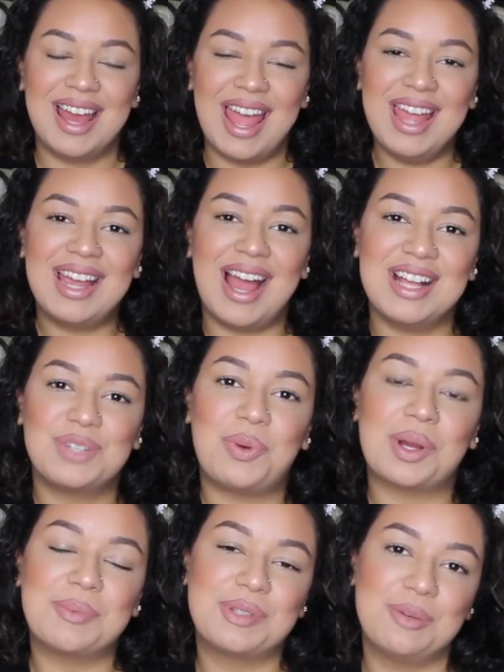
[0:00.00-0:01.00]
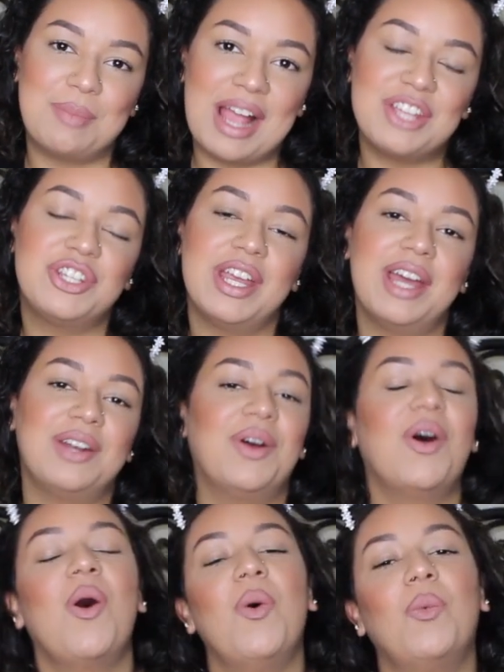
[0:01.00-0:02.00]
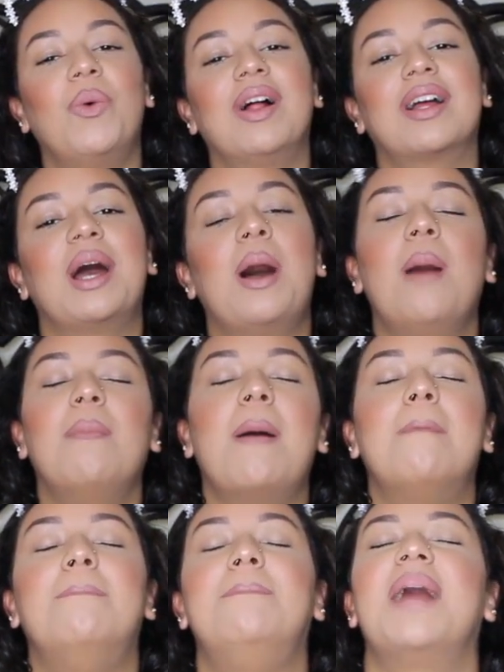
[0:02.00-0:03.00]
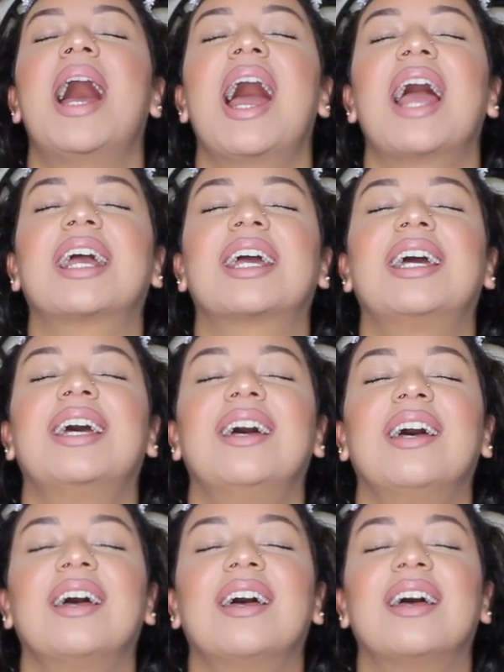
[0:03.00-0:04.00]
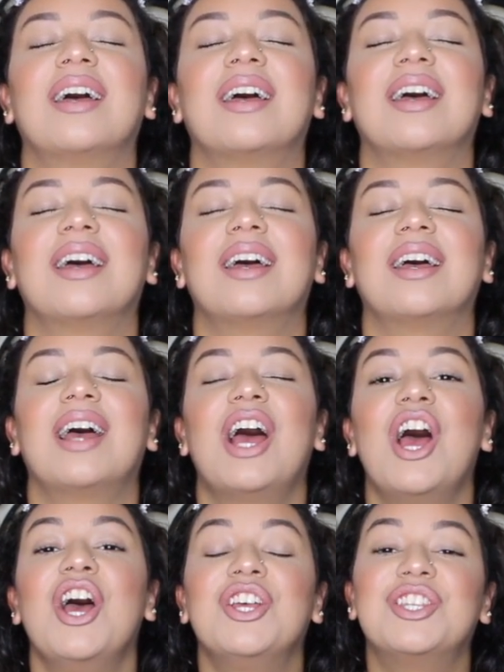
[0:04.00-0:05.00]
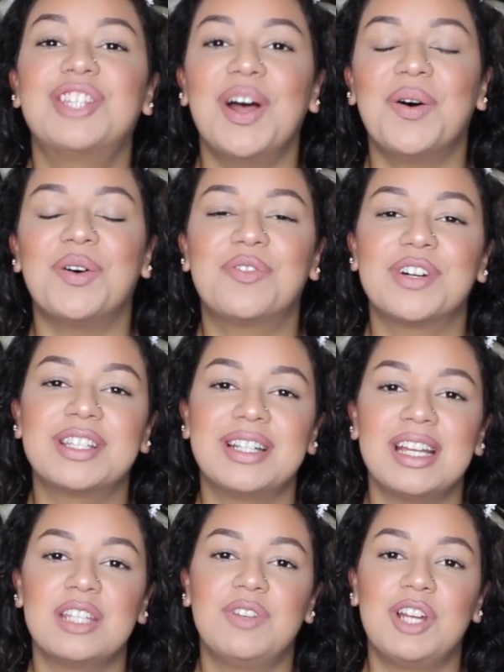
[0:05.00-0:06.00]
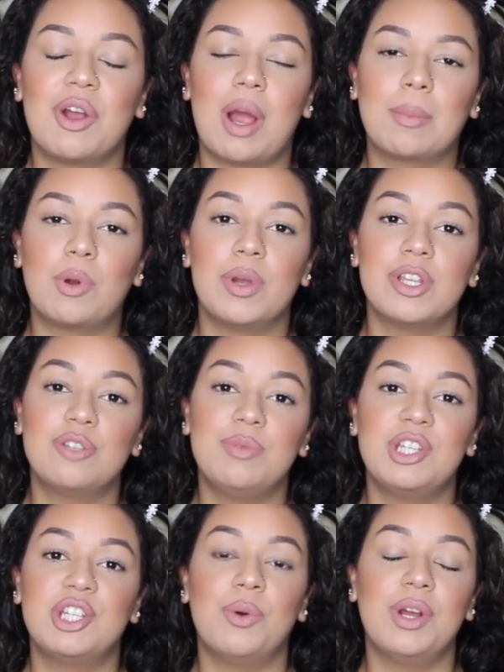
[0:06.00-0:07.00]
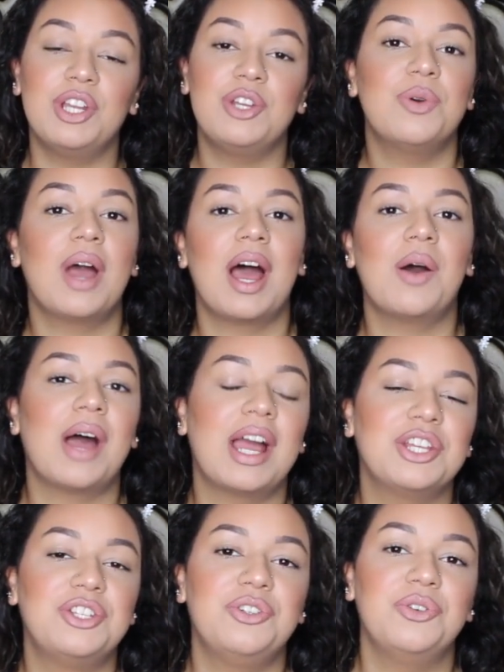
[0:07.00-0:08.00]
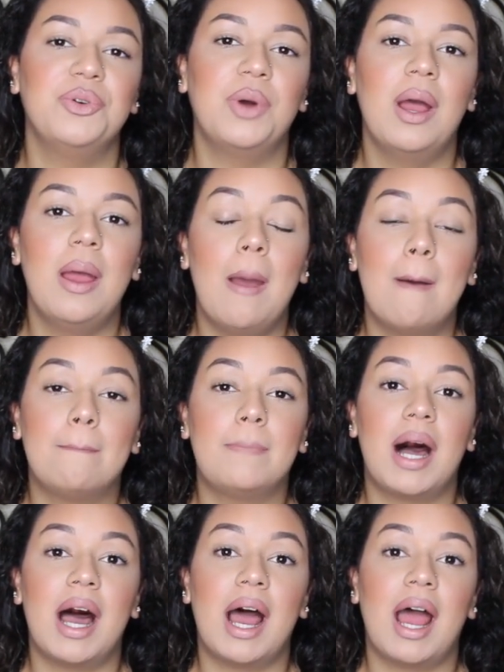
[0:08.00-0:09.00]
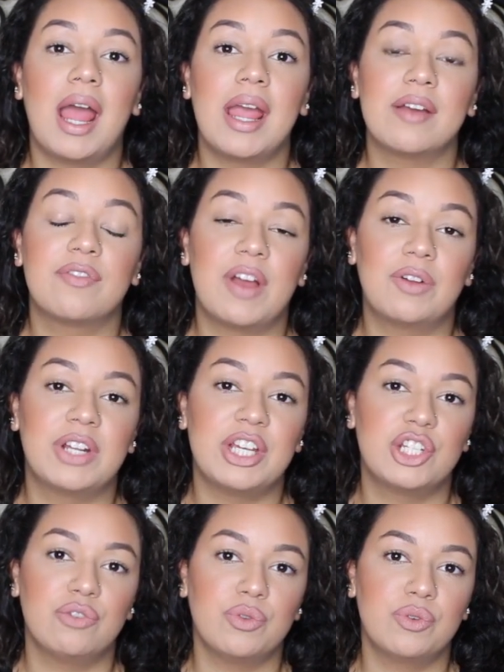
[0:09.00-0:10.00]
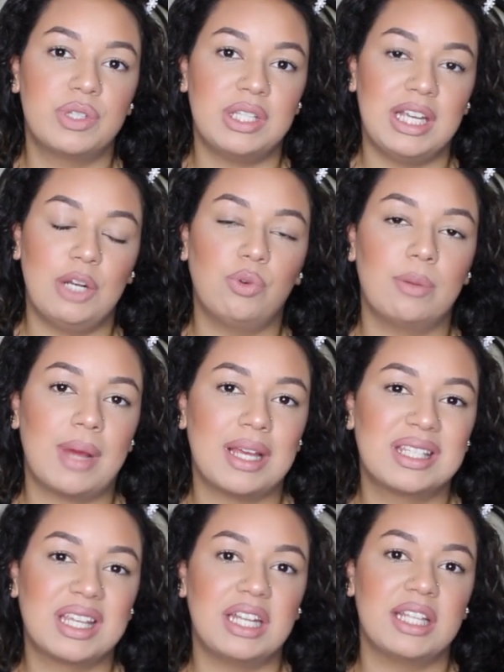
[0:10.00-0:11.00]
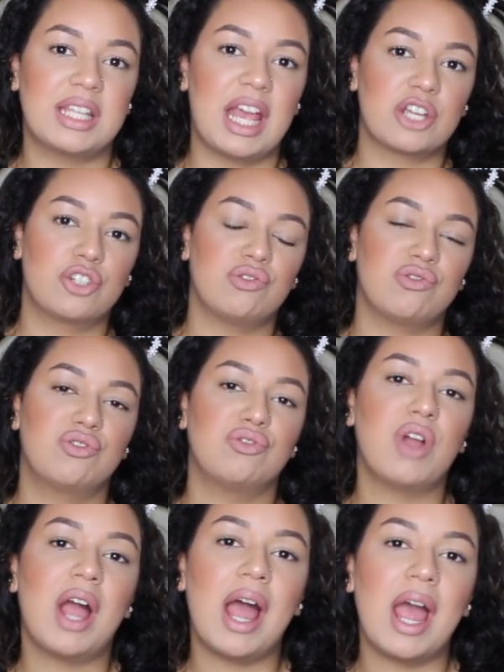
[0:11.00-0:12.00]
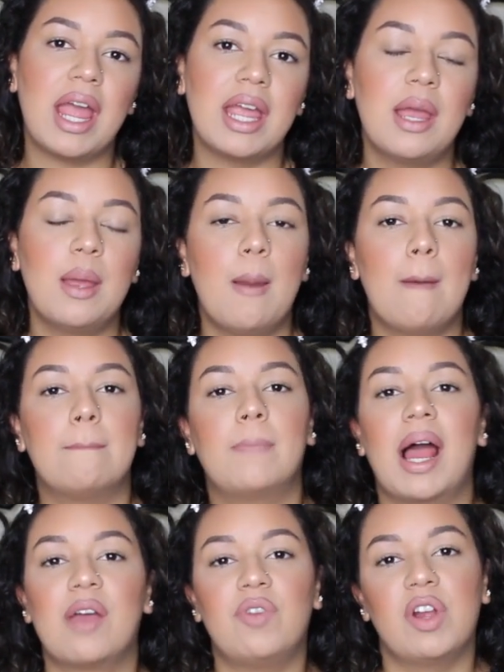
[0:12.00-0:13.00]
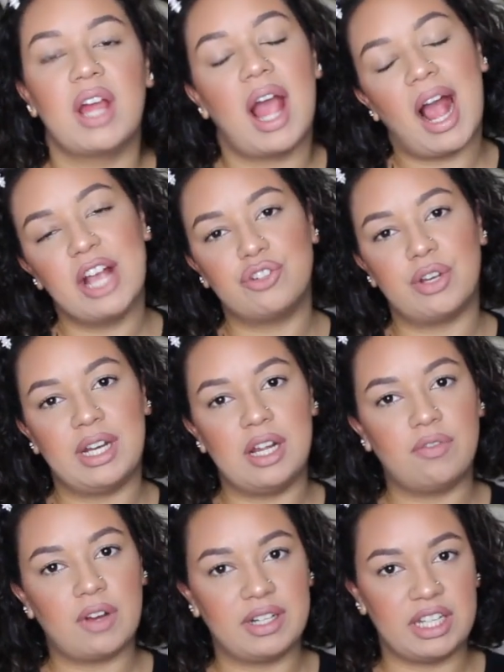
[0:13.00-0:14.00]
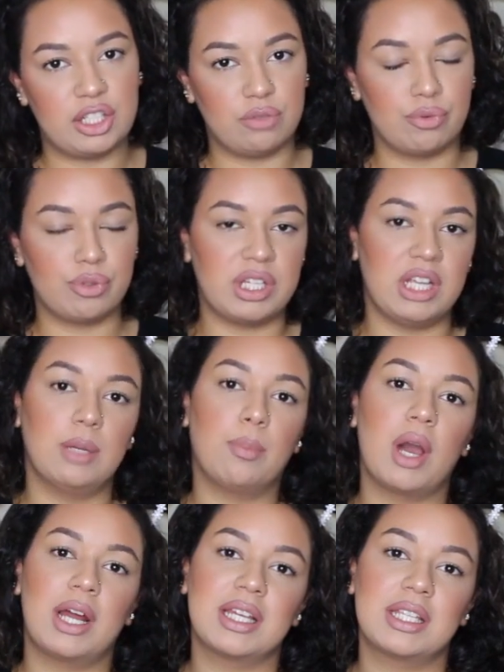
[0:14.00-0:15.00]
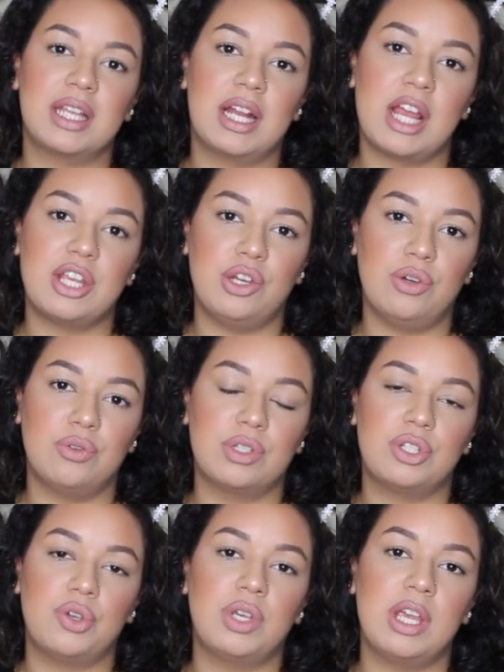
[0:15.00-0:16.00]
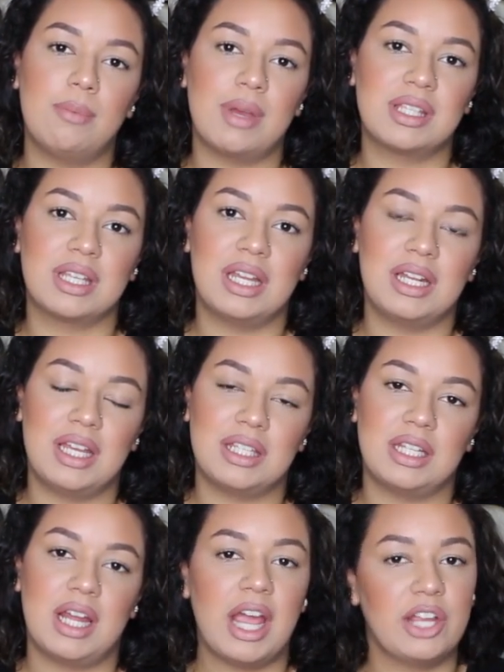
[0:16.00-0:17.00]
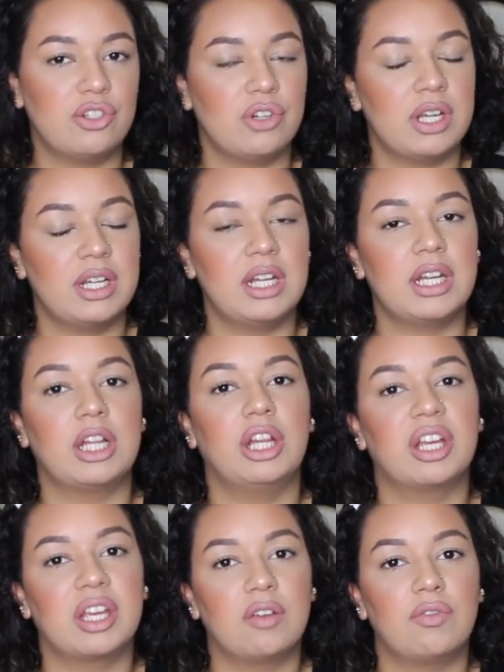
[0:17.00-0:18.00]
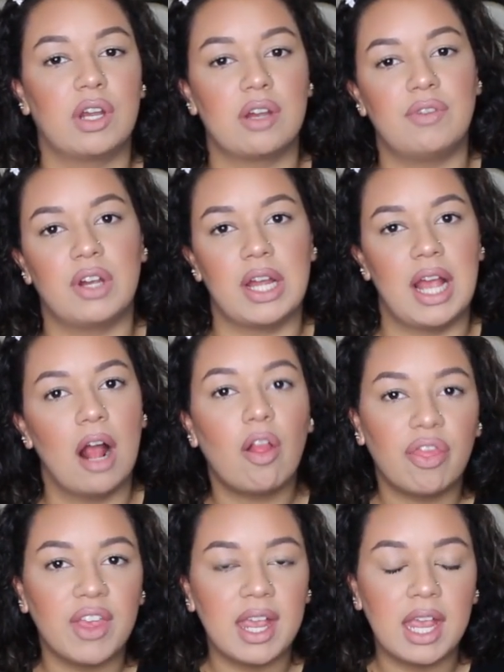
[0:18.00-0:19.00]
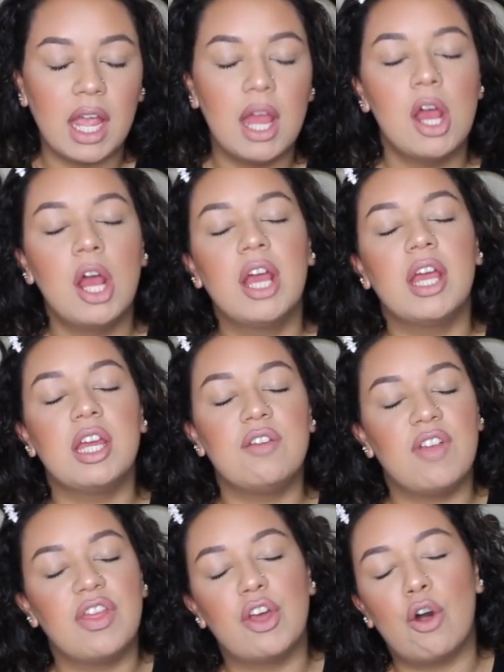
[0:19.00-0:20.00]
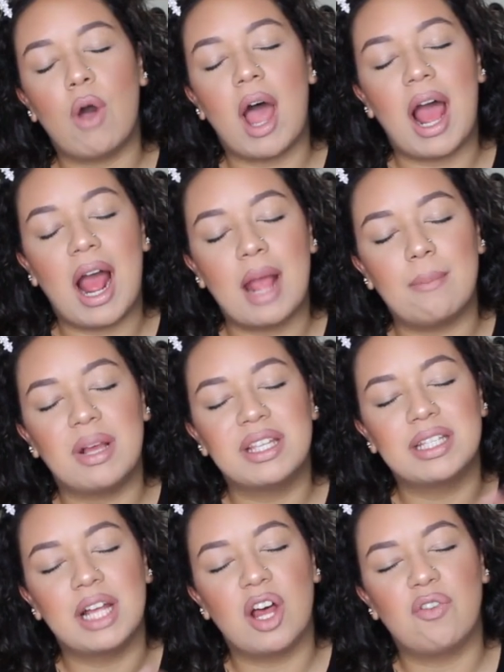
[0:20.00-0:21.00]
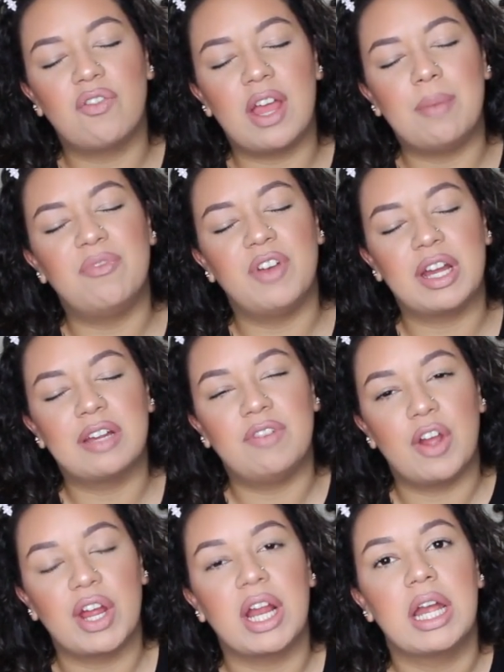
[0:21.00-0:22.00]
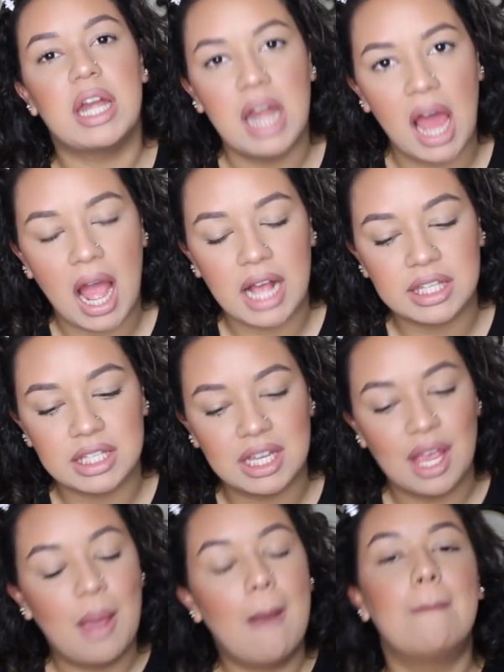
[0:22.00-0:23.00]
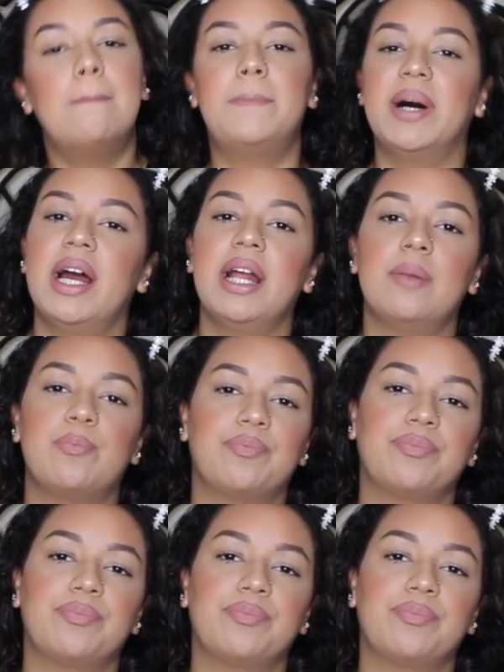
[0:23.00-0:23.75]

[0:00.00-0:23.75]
Hey guys, welcome to my channel. Welcome back. So for today's video, I'm going to be showing you how I do my foundation routine when my skin is extra dry, my very hydrating foundation routine, the products that I use to keep my skin nice and hydrated and looking very healthy, even though I myself am very not, but